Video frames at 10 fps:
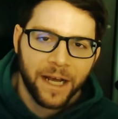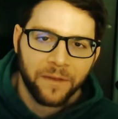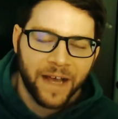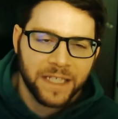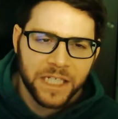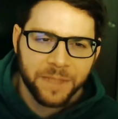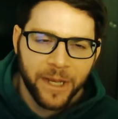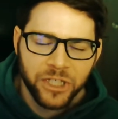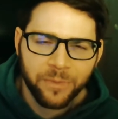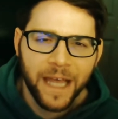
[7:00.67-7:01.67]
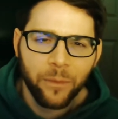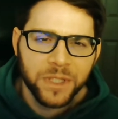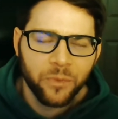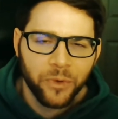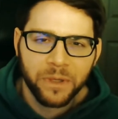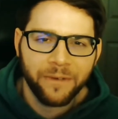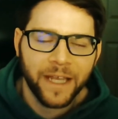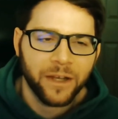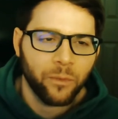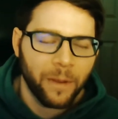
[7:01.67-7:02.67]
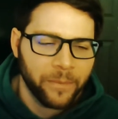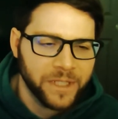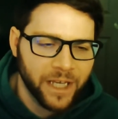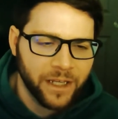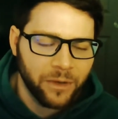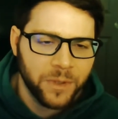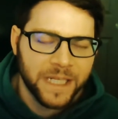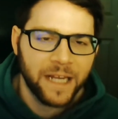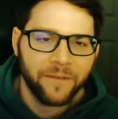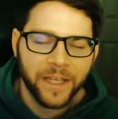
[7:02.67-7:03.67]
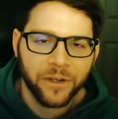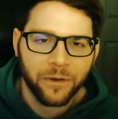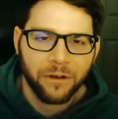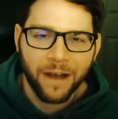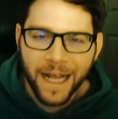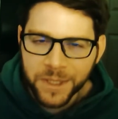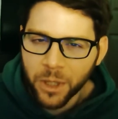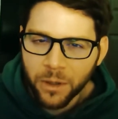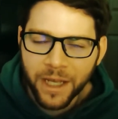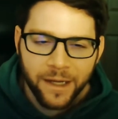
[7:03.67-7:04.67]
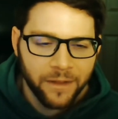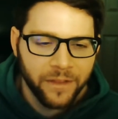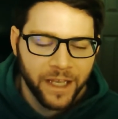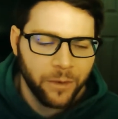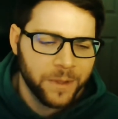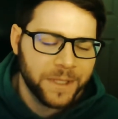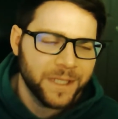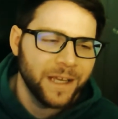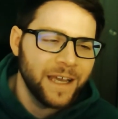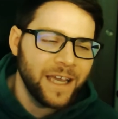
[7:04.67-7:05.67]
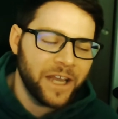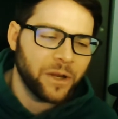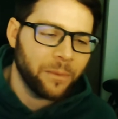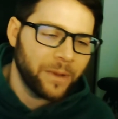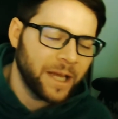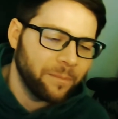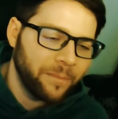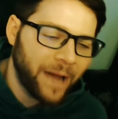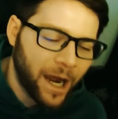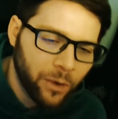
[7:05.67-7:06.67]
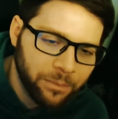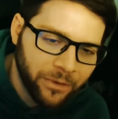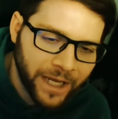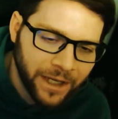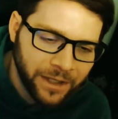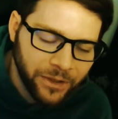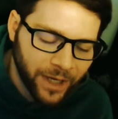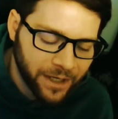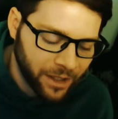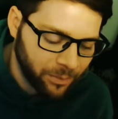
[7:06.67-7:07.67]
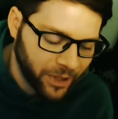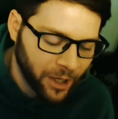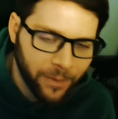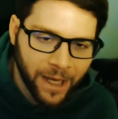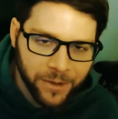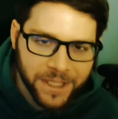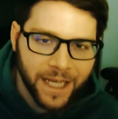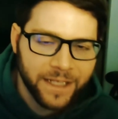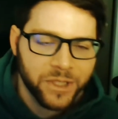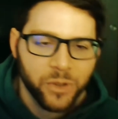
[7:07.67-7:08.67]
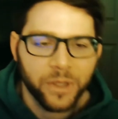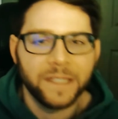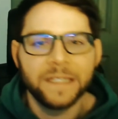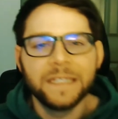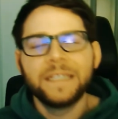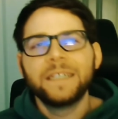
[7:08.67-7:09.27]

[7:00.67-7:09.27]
renown last expansion, but that wasn't really like a reputation. It was kind of like your class hall kind of thing. It was, and you had power played, you had a player power tied to it.